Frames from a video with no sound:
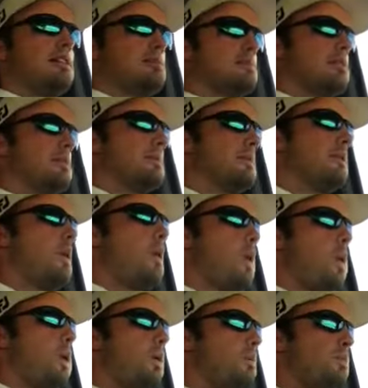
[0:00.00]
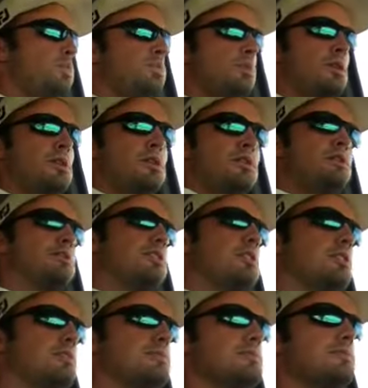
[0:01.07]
like me. So,